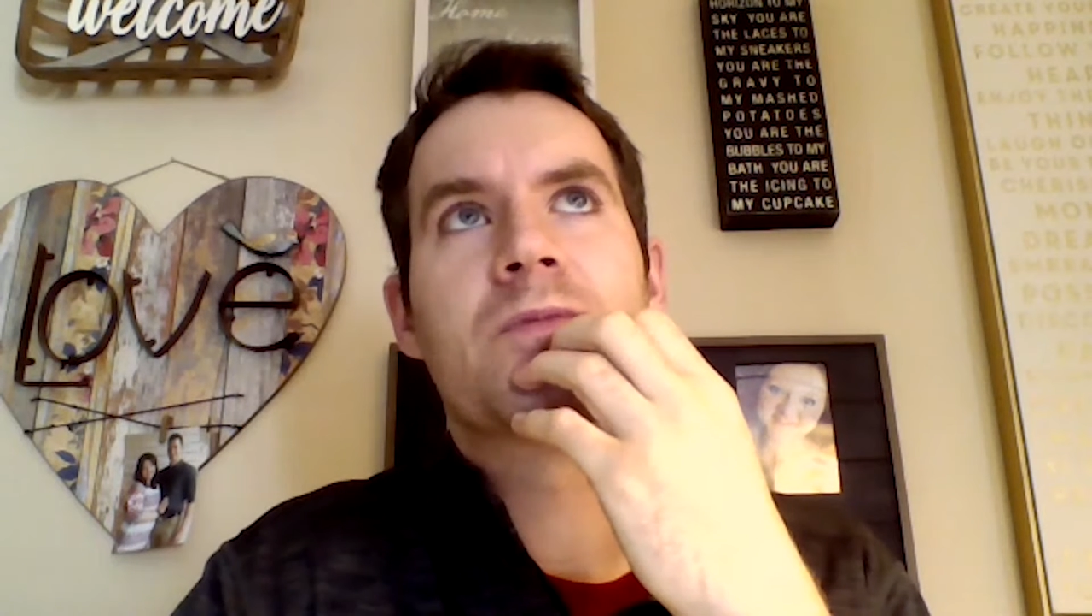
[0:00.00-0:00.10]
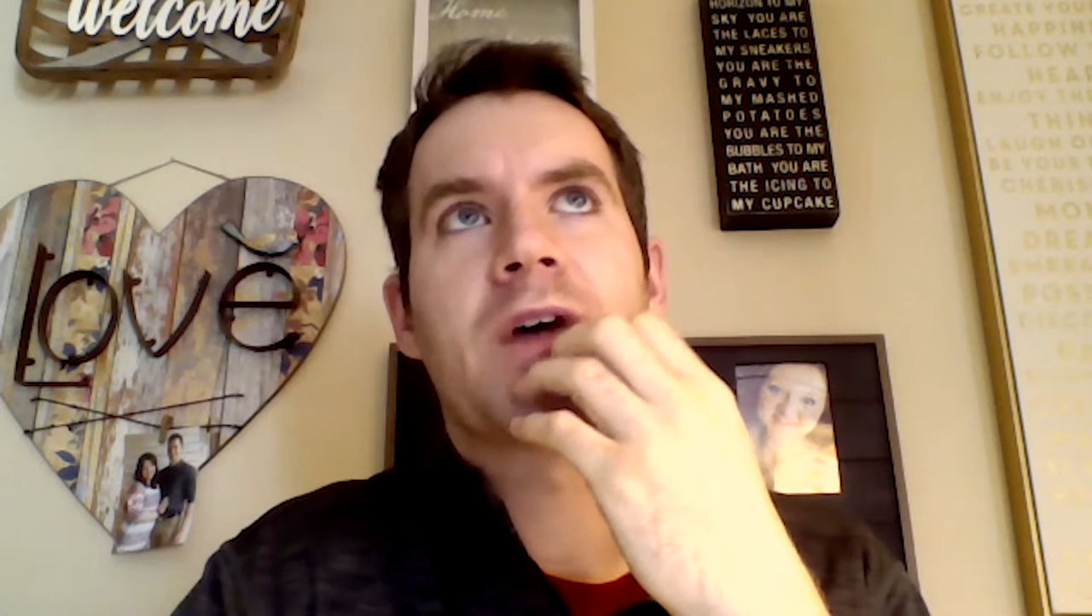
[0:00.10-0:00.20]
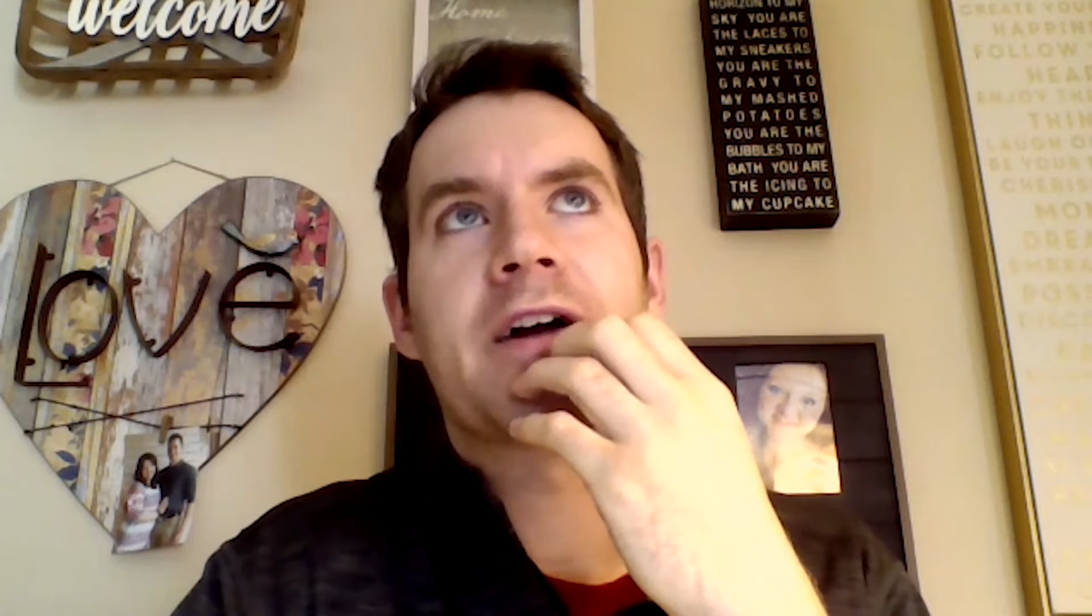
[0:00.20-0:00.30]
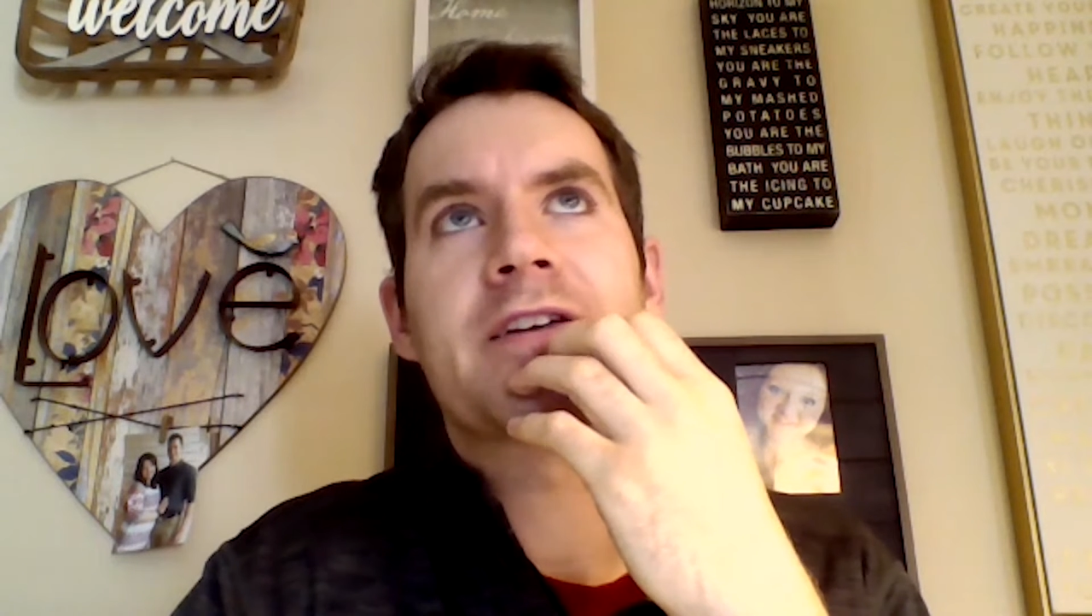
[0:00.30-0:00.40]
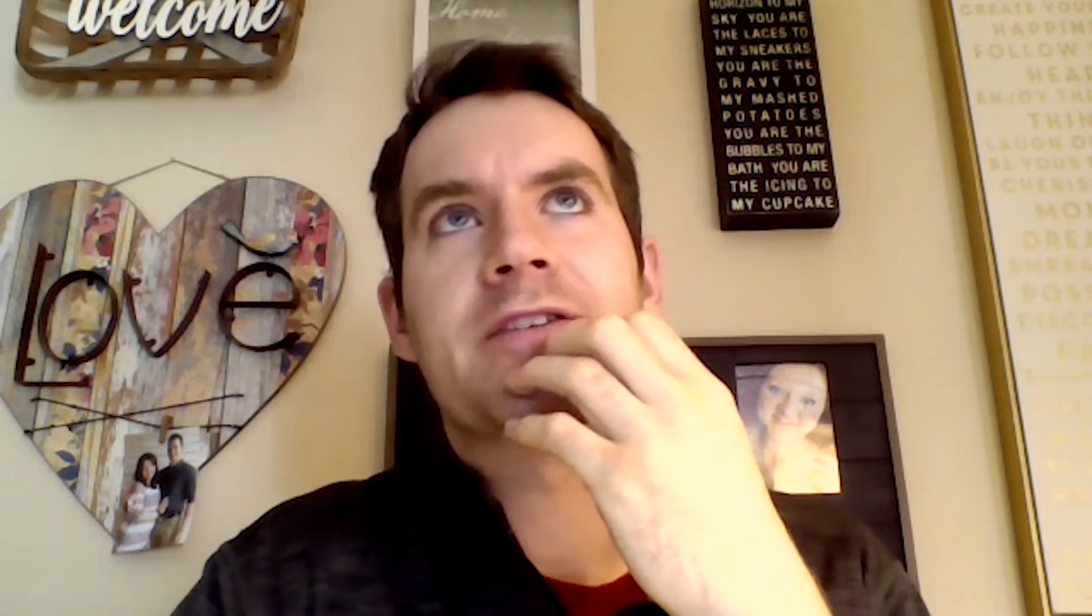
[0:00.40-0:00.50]

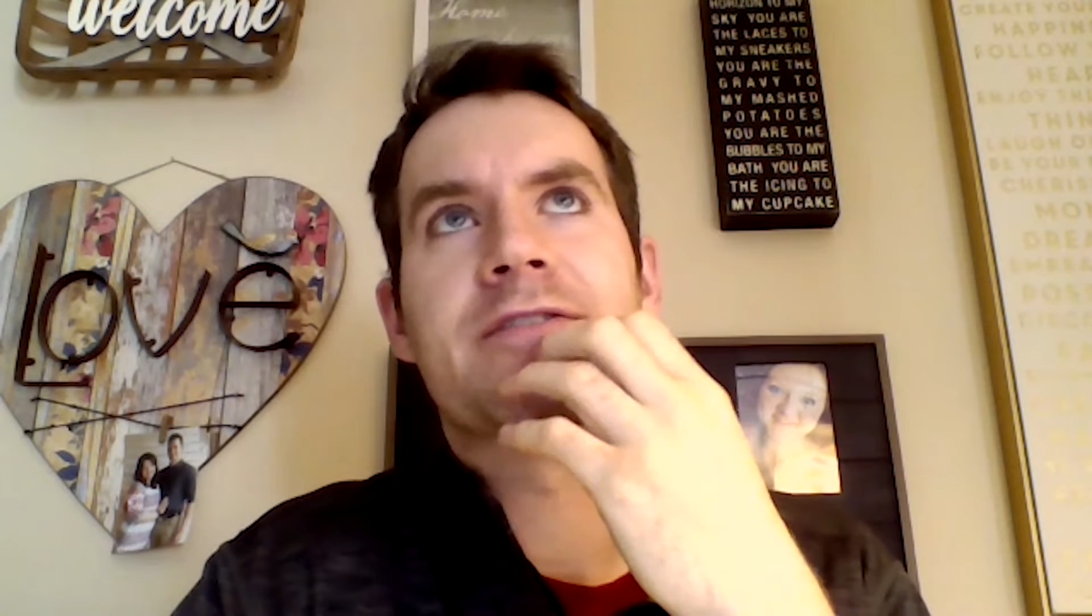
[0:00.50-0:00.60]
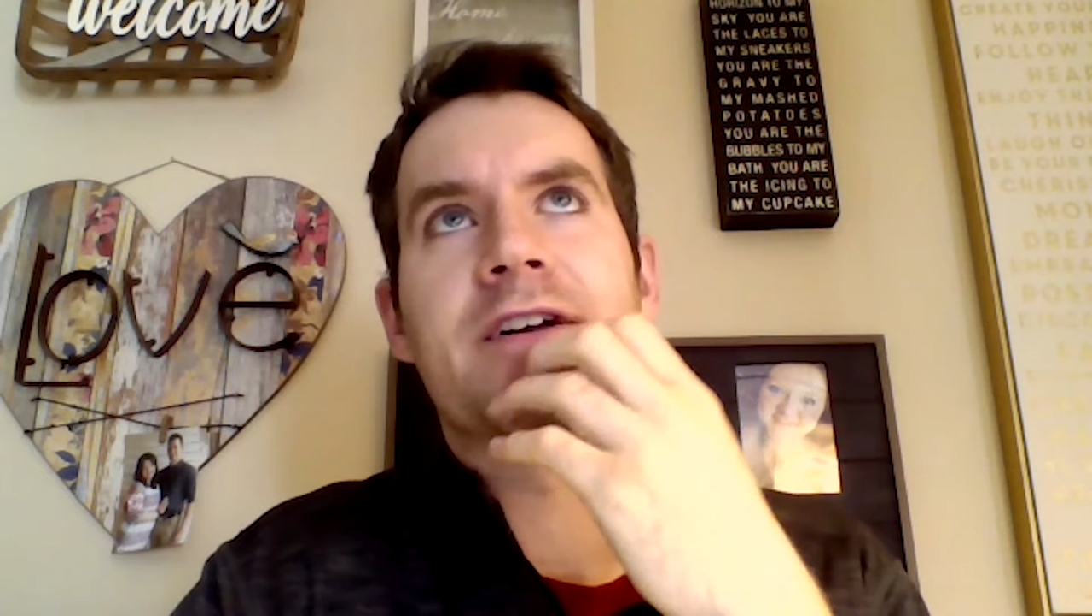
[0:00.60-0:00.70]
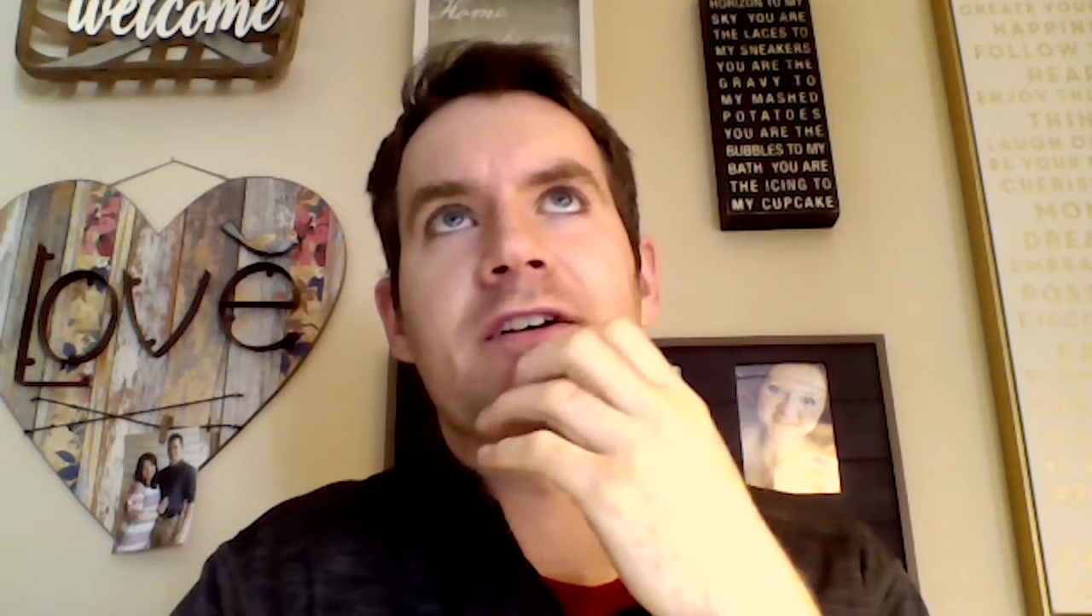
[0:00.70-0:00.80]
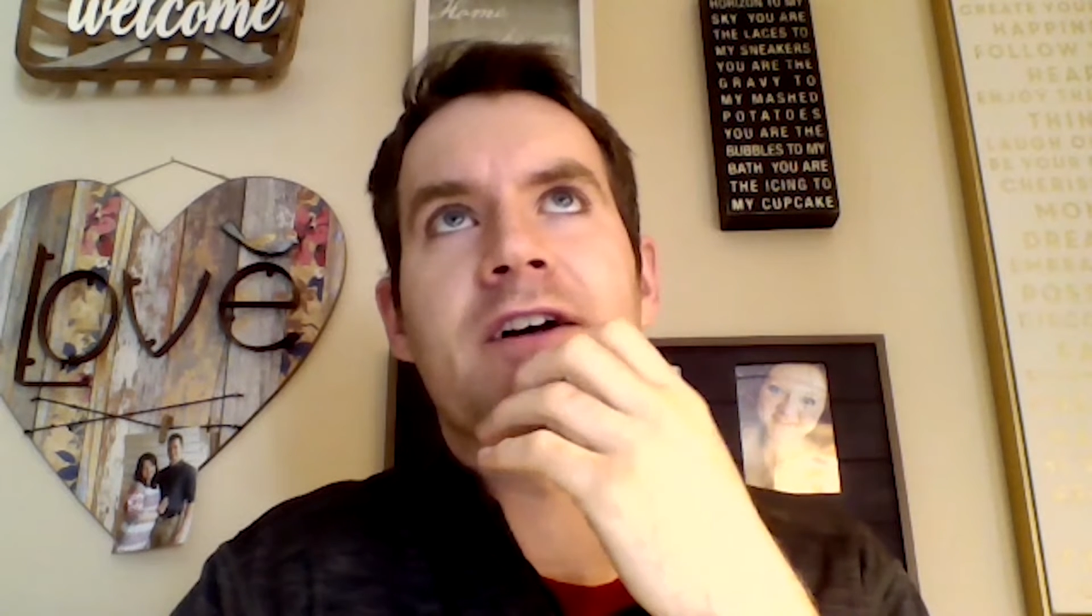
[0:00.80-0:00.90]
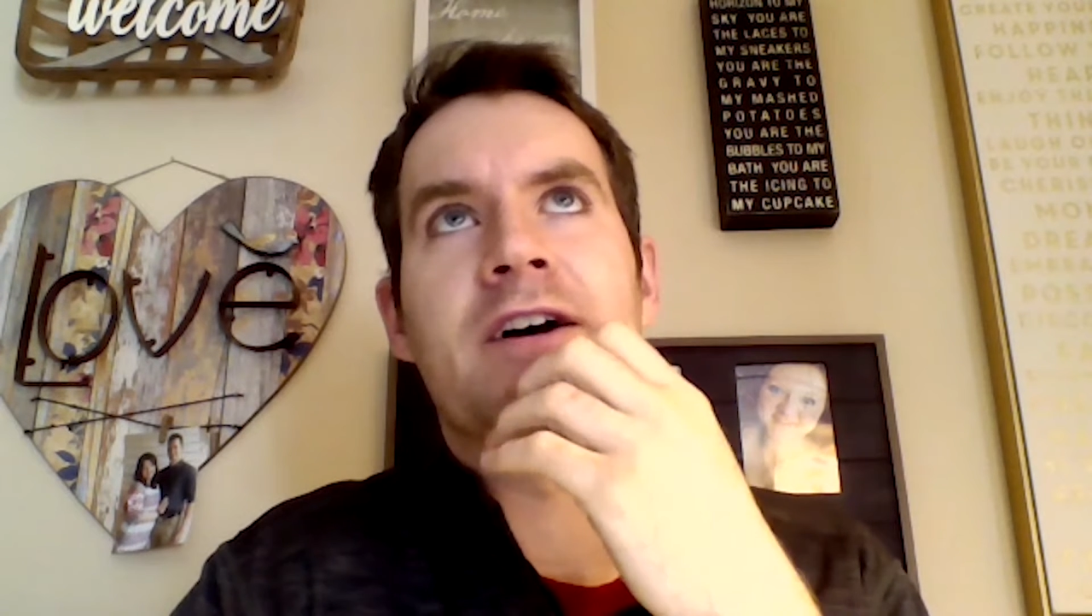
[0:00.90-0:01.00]
how do you
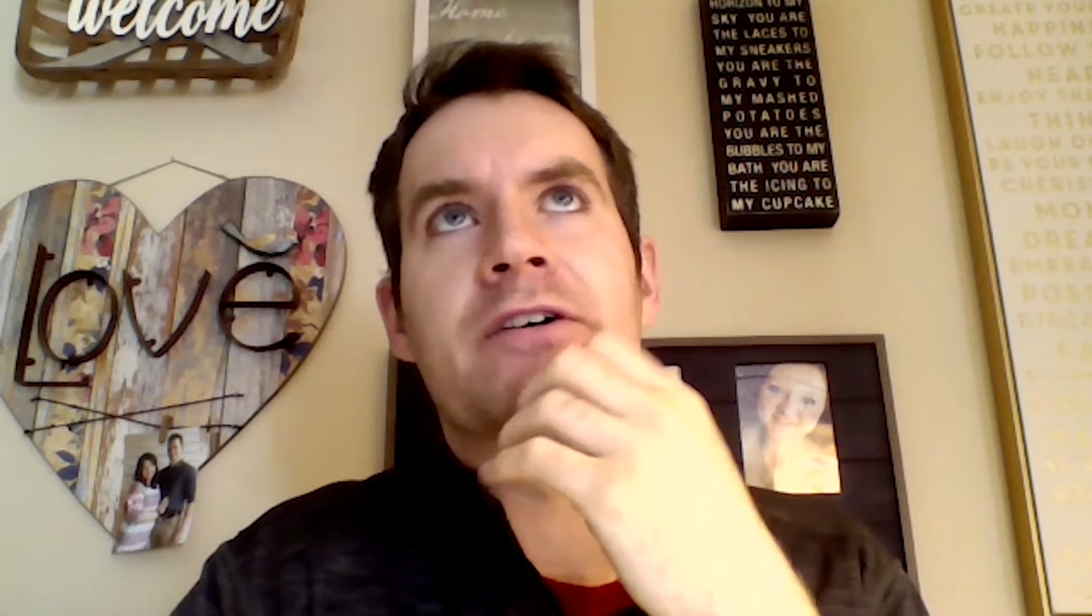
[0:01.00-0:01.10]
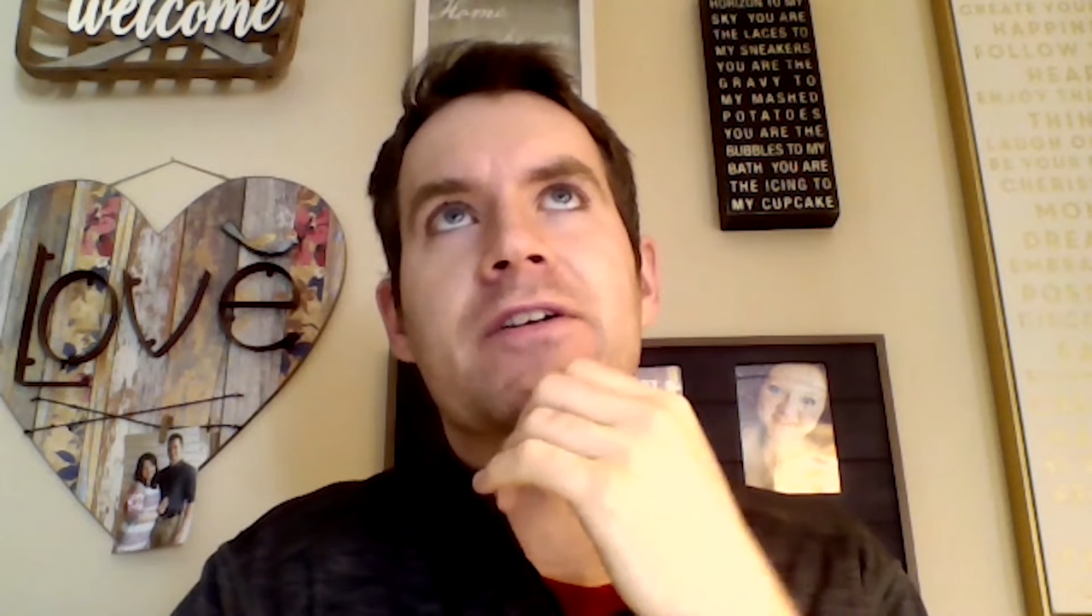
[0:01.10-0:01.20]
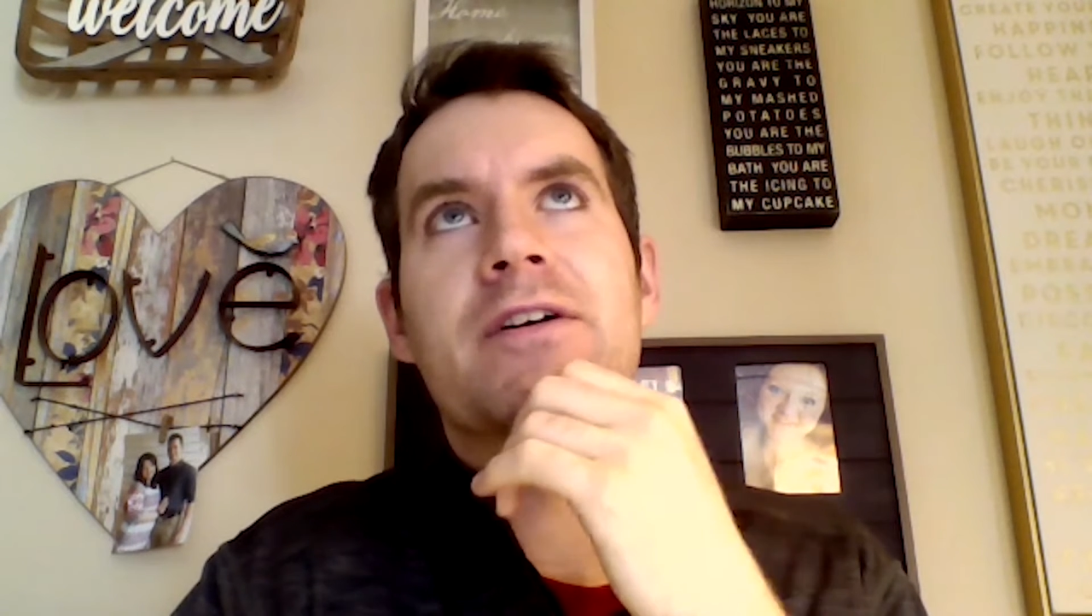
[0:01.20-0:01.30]
figure out